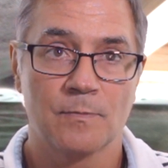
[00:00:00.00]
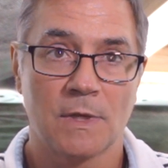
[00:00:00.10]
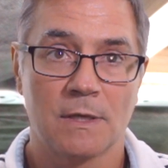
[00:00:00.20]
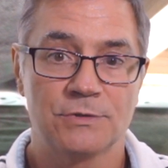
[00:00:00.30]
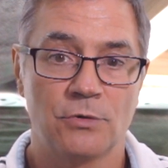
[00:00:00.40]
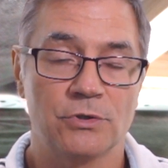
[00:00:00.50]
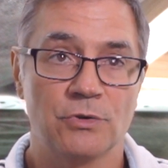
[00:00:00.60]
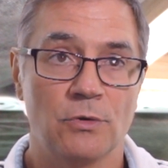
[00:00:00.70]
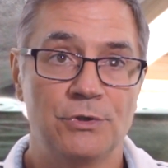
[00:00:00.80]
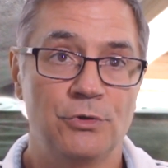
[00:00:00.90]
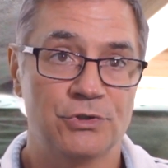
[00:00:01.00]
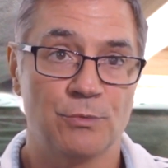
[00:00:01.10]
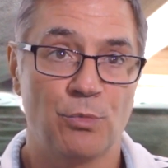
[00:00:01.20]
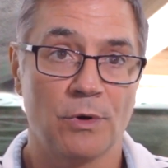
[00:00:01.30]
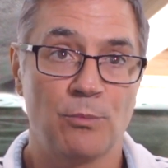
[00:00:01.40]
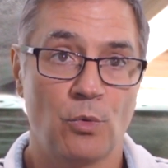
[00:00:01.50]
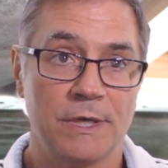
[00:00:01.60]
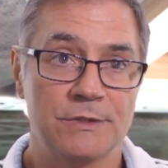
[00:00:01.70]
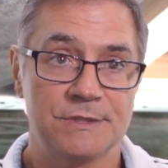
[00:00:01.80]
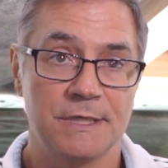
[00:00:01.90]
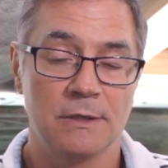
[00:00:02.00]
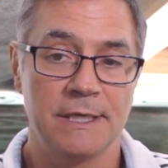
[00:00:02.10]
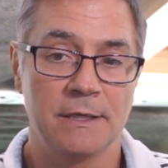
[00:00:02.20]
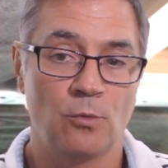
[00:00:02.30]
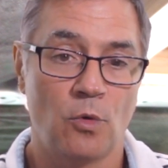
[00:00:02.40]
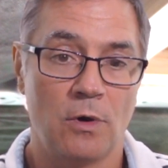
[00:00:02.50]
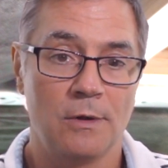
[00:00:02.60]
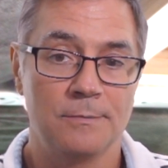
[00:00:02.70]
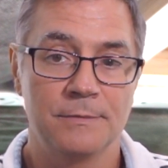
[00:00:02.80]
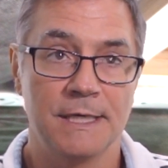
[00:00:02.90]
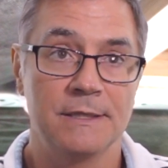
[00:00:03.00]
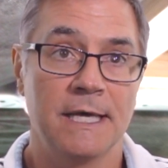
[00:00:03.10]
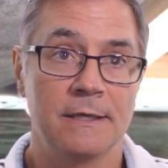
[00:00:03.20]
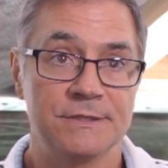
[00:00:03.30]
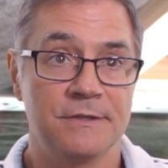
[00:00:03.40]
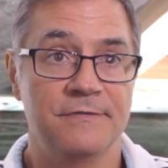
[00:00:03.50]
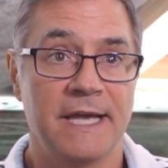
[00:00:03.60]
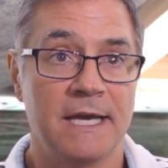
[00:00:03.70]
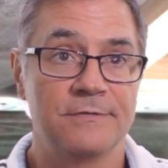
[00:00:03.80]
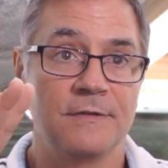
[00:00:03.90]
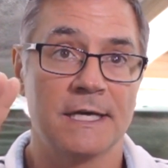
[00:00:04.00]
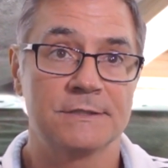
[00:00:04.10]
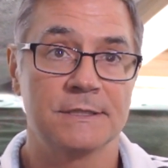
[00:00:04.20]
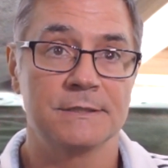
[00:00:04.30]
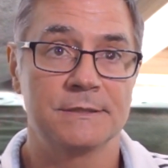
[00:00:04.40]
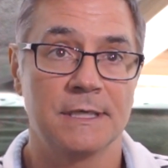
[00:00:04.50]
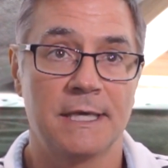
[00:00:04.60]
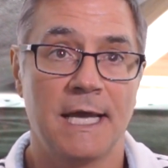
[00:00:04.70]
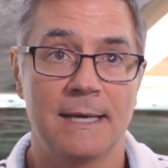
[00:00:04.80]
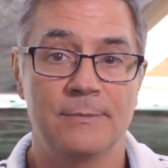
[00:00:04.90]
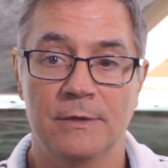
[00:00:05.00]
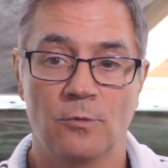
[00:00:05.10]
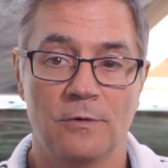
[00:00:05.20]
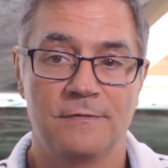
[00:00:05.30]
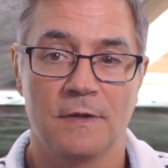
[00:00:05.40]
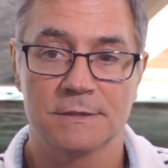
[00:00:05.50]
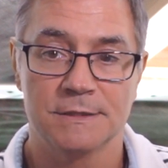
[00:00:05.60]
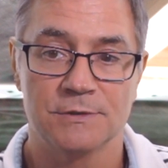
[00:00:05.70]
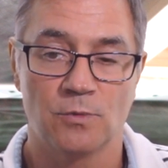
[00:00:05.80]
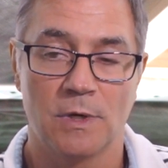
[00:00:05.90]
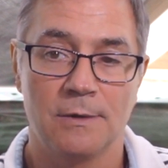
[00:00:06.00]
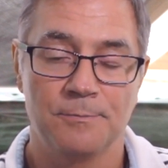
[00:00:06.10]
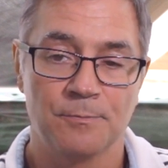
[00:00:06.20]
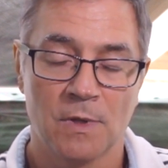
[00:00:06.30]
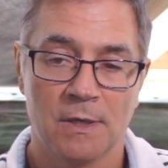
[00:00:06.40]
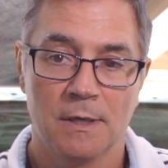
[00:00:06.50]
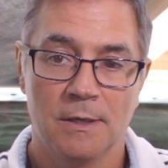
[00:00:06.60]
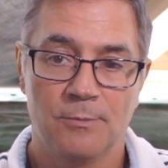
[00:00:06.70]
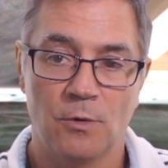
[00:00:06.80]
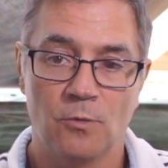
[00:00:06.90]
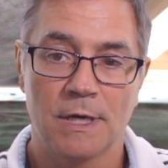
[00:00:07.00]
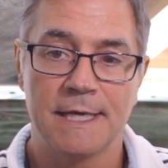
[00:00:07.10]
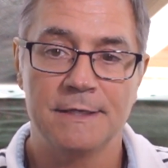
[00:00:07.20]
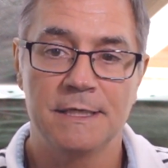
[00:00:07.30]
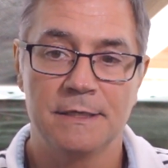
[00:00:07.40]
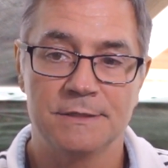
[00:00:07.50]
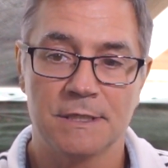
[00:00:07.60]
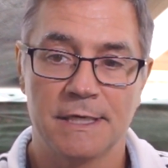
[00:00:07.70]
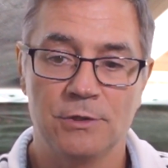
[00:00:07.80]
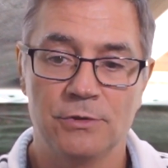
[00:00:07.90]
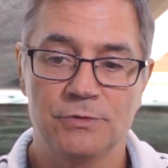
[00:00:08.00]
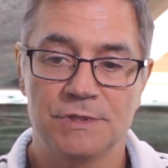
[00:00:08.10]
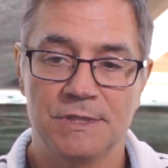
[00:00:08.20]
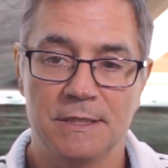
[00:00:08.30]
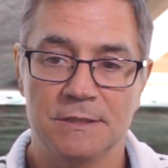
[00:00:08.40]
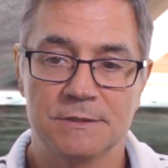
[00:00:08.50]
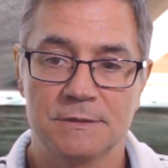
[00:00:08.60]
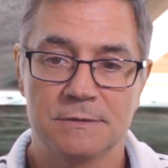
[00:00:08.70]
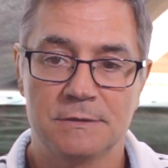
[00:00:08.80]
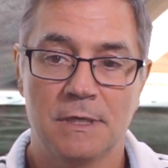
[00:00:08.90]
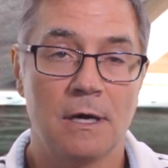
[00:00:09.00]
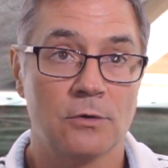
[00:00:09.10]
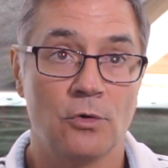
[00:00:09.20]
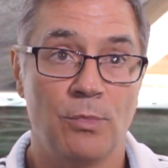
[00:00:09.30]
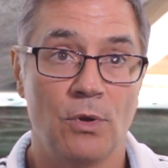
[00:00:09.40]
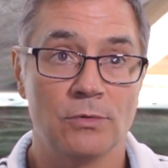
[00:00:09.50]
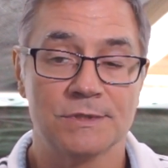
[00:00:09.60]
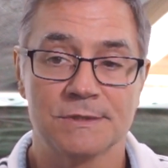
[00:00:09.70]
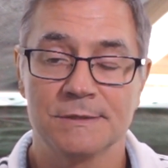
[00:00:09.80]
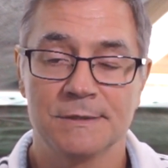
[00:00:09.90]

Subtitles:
So there's only 2 support points, ceiling and wall. And then as the van flexes, the cabinet will flex as well. But what I did is I used these toggle bolts